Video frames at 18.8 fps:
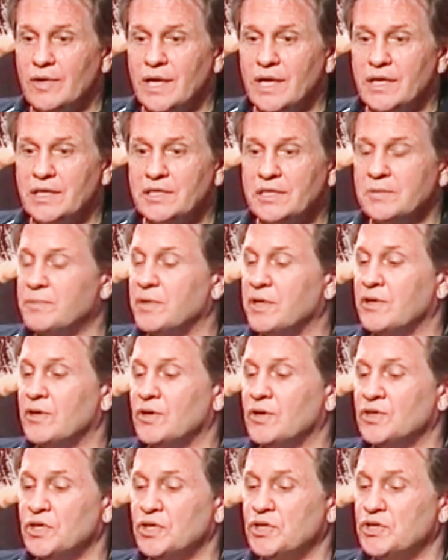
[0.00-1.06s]
that's
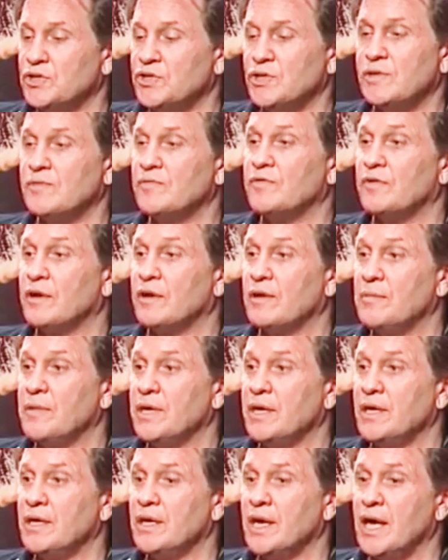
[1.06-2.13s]
because he stood in front of
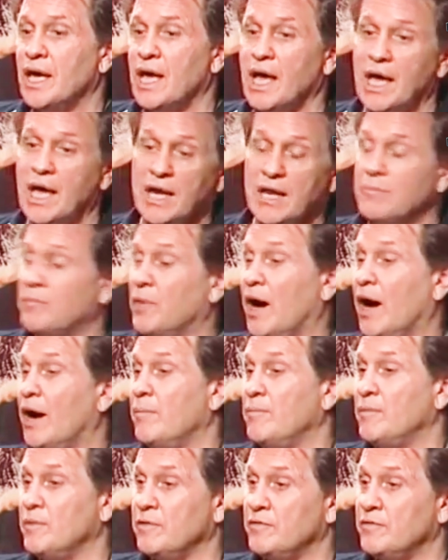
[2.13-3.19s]
me and he
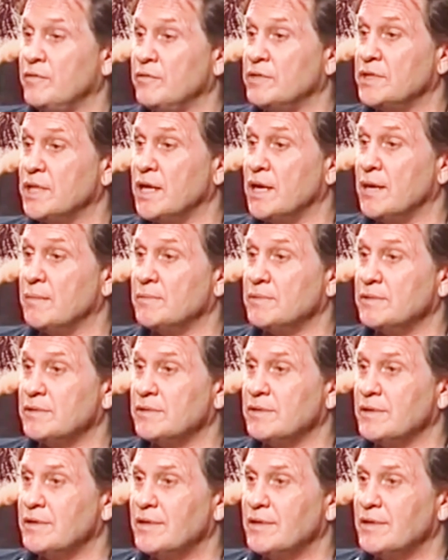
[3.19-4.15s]
popped me a few times.